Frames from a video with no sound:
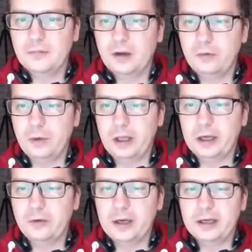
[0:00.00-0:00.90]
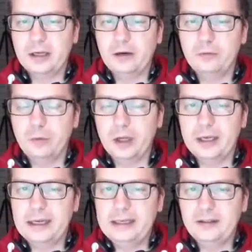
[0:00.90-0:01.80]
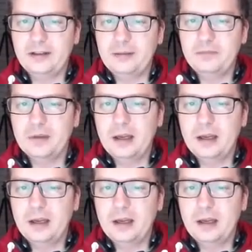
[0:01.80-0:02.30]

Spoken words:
Really quick and really easy.